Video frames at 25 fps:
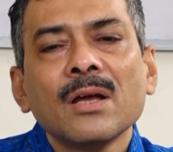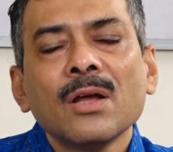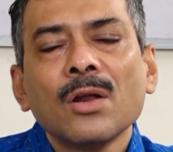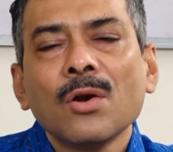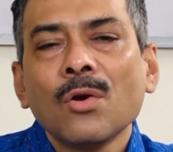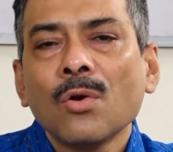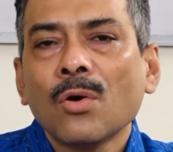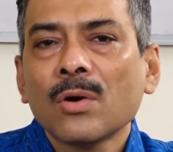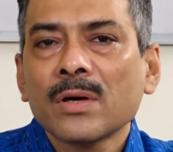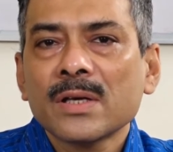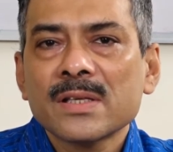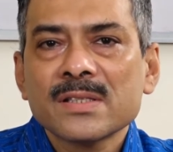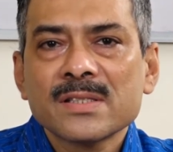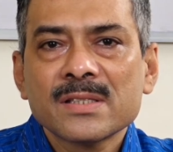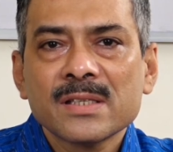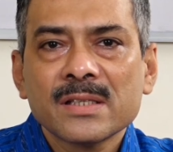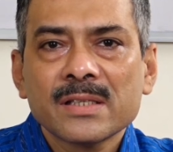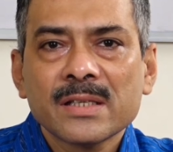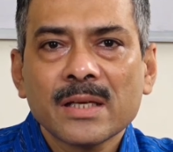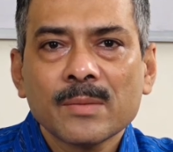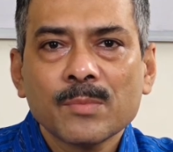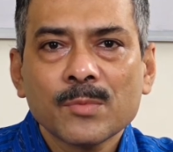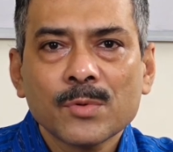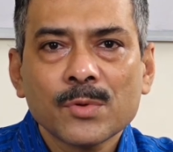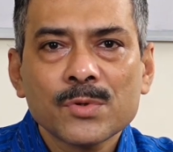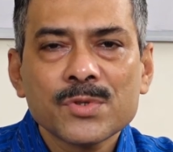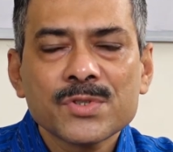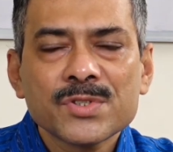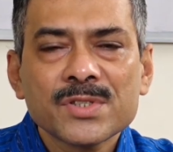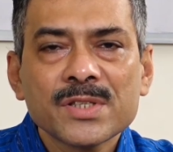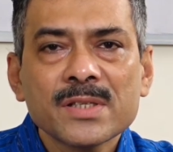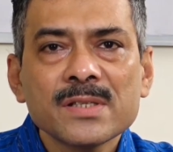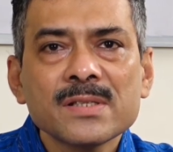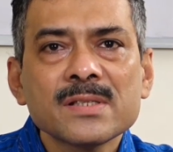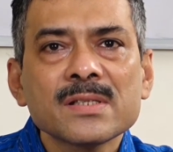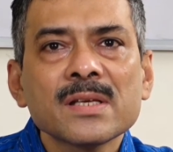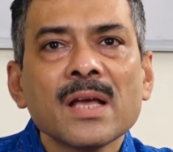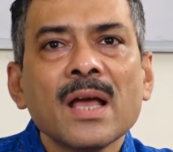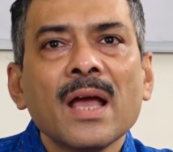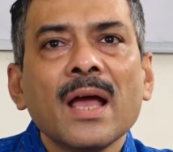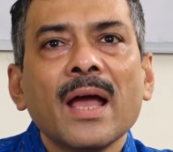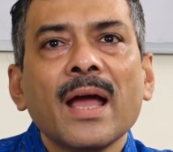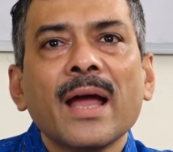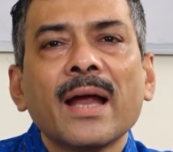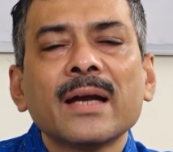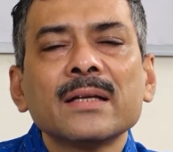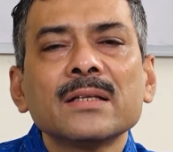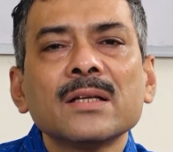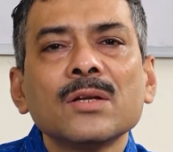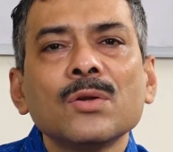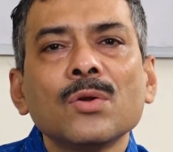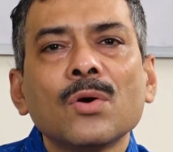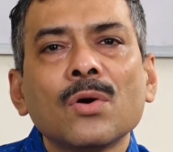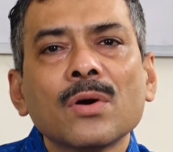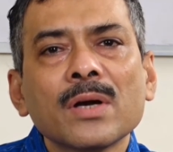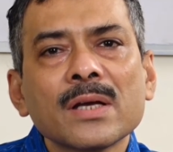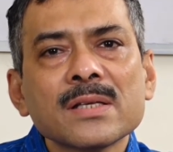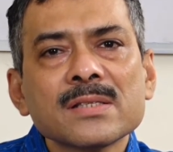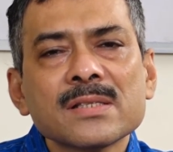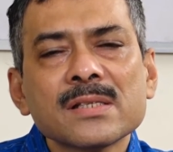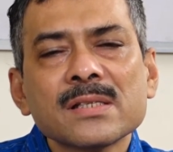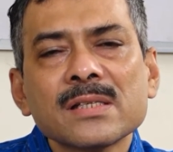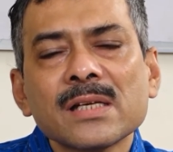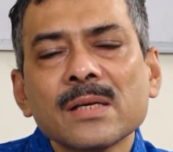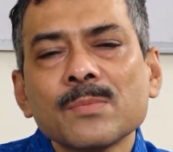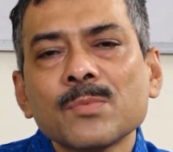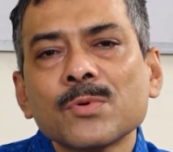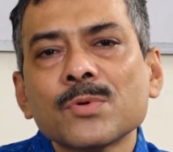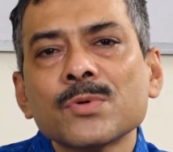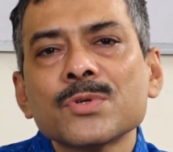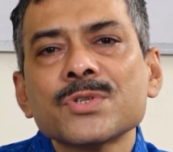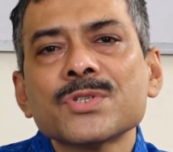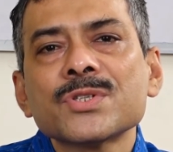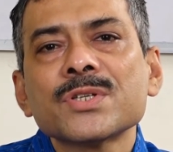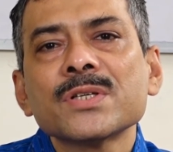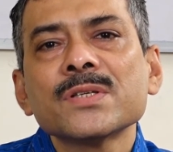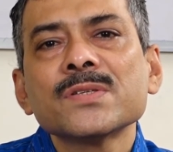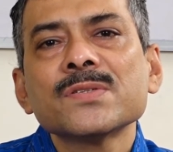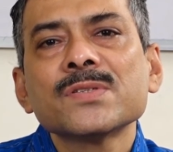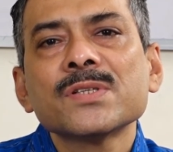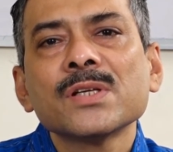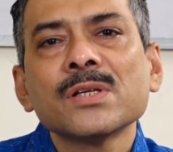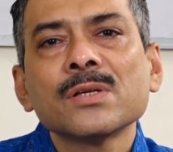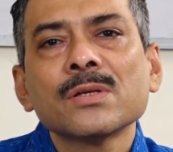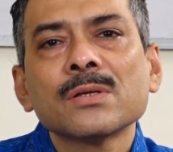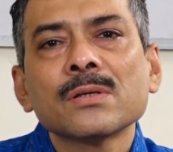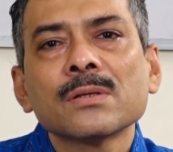long answer type questions, and the long answer type questions